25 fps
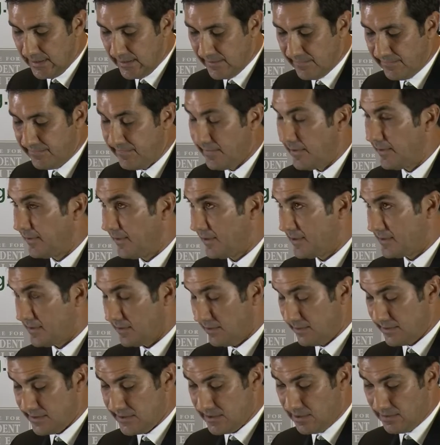the focus
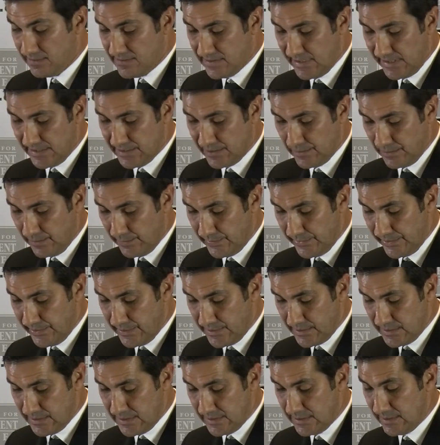on child sexual
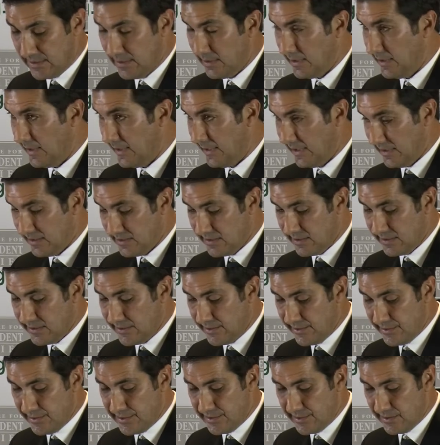abuse in
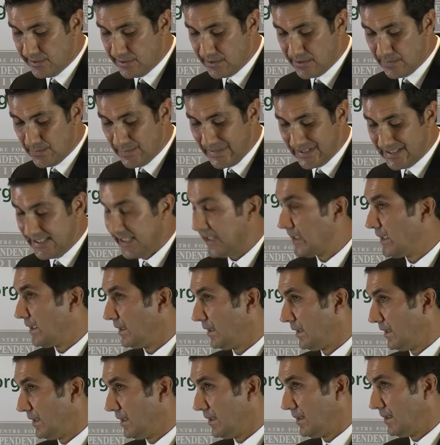institutions,
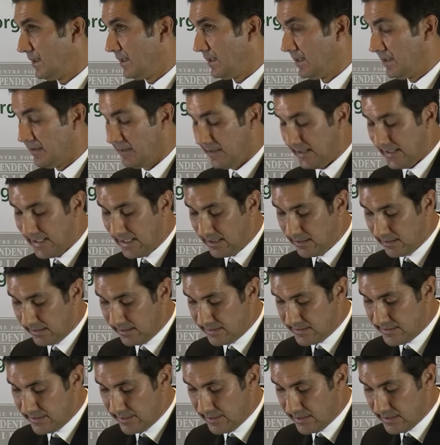particularly in the
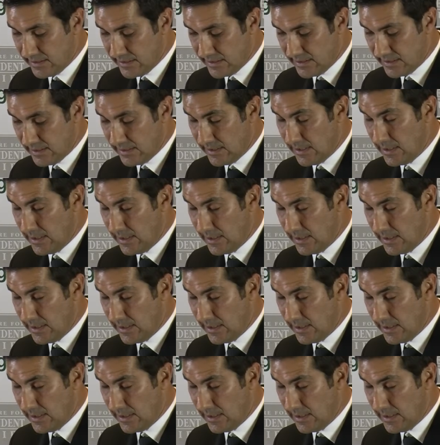Catholic Church.